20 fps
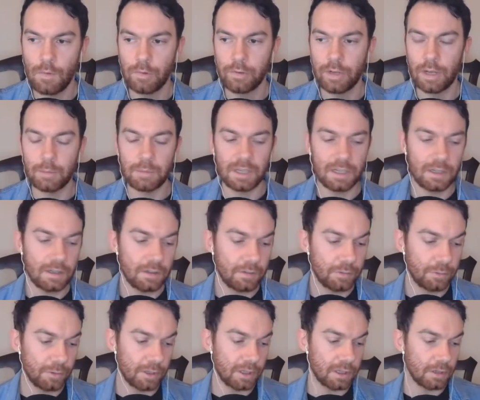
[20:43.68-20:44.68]
I mean, it is
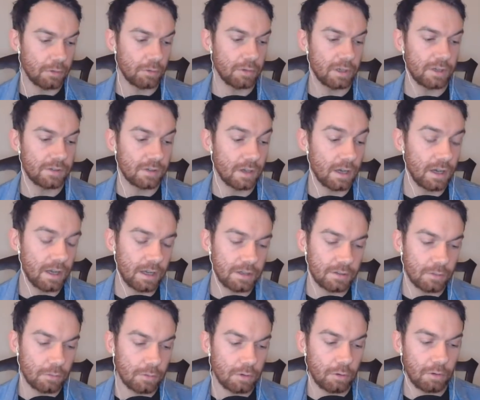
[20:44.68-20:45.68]
very curious. I
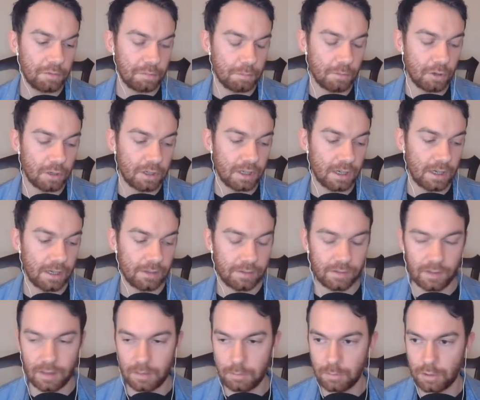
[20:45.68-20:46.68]
don't know if Merkel has
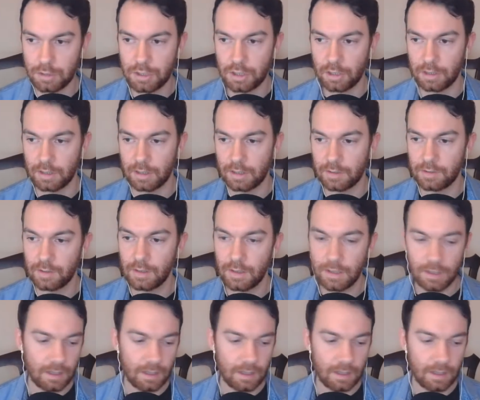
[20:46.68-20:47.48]
said much on this.